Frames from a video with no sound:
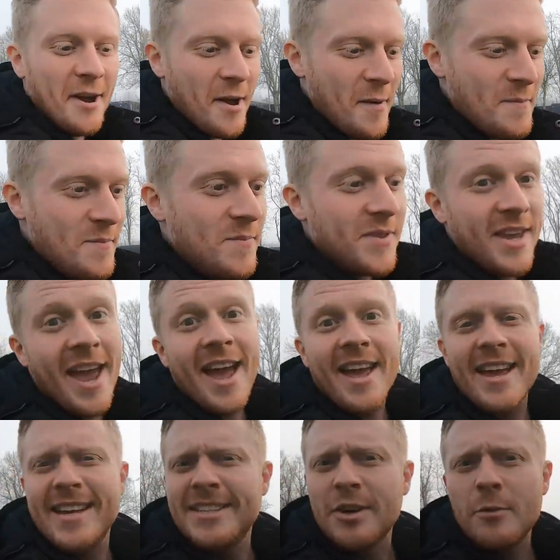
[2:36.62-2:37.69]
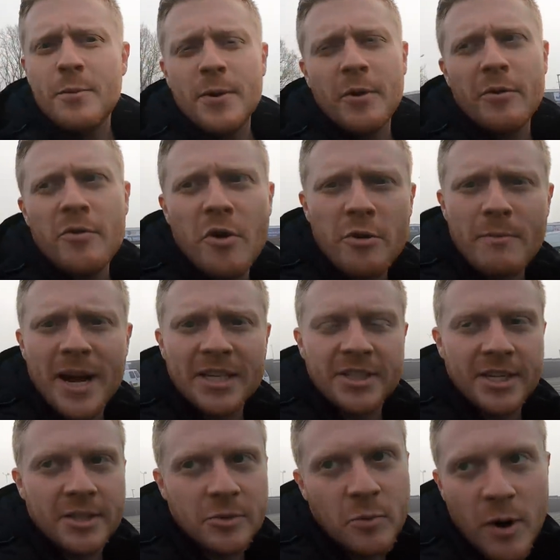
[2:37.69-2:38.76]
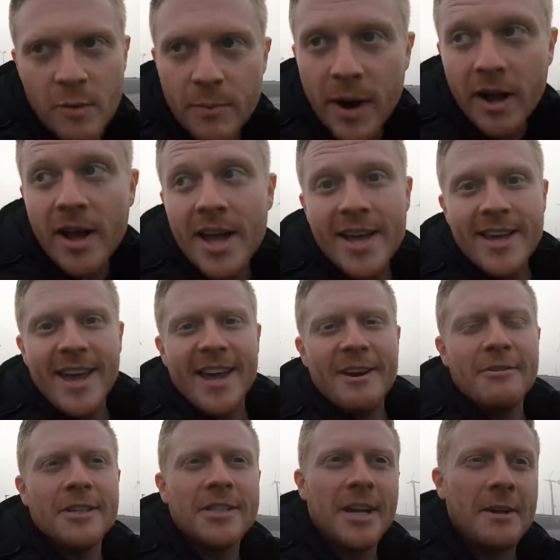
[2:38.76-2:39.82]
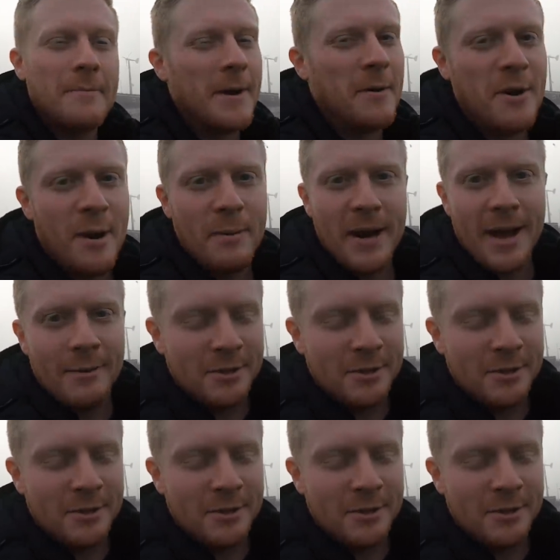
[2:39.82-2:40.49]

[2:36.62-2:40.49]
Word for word: um, yeah, it is open on non-match days as well. But yeah, here at the stadium now, a couple of